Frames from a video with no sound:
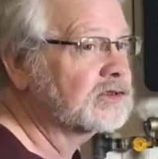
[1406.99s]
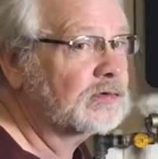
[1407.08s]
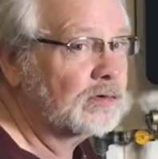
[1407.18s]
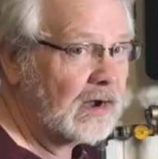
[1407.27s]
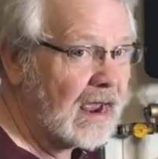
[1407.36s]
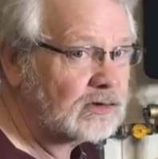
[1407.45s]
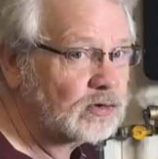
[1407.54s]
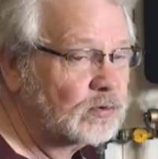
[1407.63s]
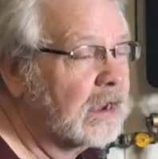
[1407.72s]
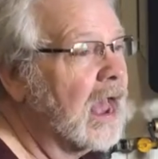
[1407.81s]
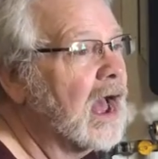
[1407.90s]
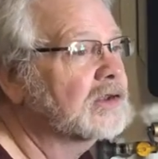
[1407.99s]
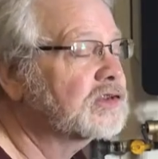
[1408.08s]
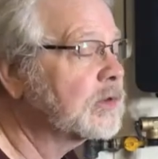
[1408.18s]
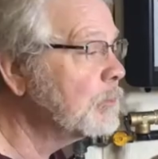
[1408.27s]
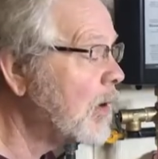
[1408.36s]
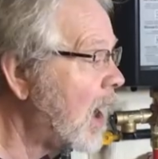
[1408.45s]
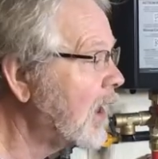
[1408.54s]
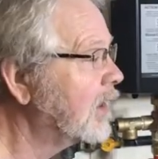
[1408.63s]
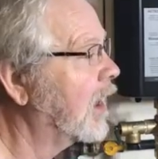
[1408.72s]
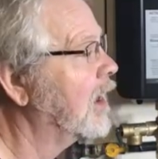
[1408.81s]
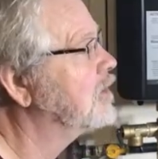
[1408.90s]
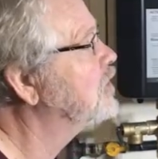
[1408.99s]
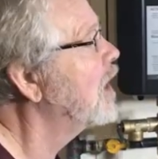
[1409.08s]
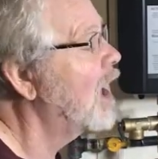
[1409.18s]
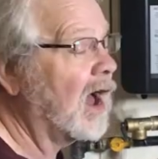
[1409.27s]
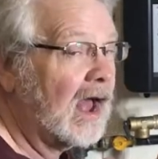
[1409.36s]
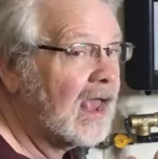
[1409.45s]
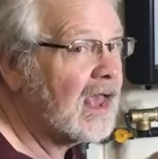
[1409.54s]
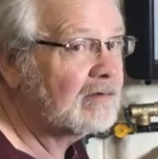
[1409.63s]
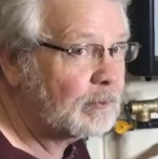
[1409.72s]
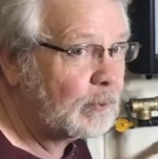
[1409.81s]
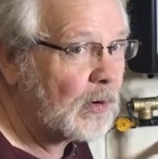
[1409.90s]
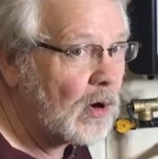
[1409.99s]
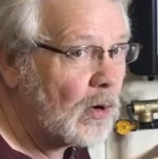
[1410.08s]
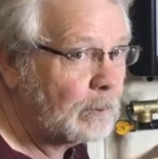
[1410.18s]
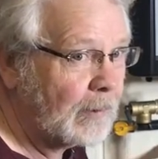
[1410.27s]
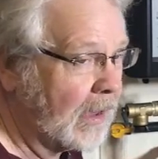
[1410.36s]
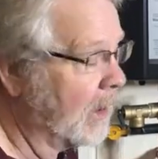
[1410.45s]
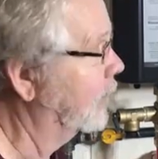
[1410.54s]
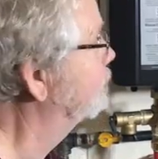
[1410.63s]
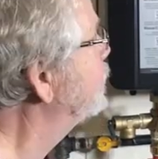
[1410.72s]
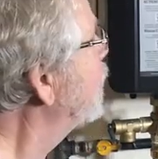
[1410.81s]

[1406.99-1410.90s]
for natural gas. In my case, I have propane.